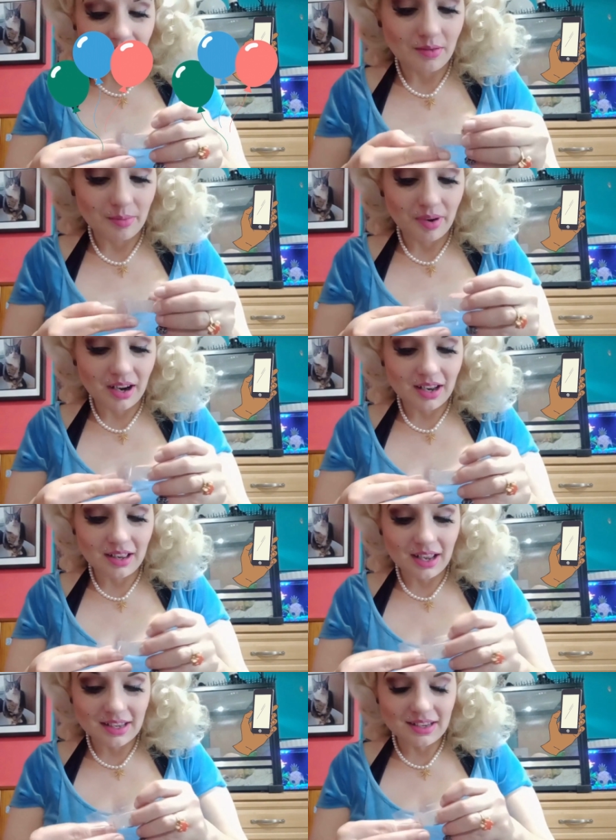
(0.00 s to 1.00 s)
what party
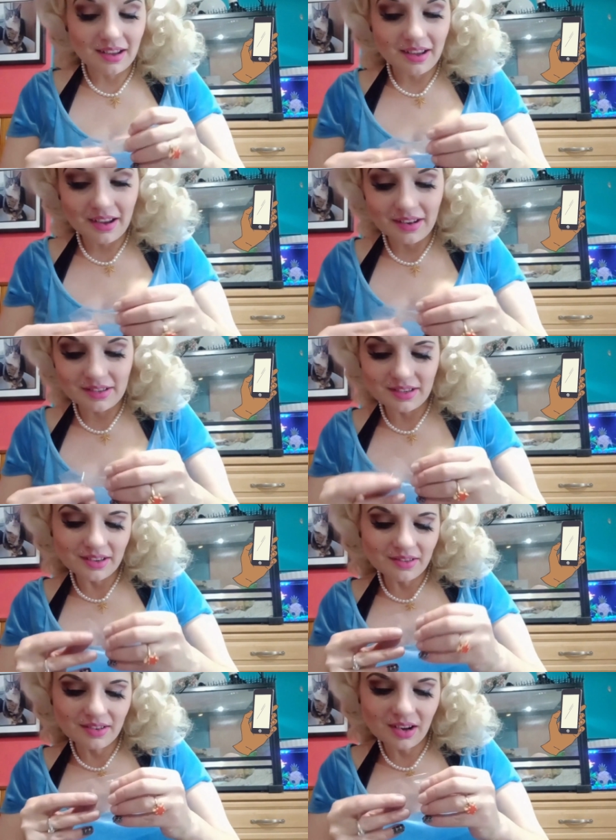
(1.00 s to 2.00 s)
lines are, do
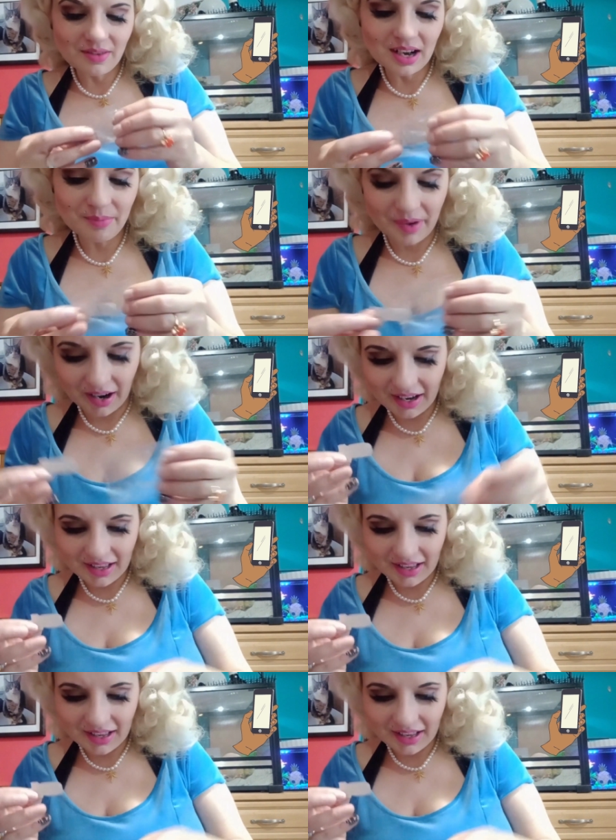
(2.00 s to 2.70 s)
you know what a party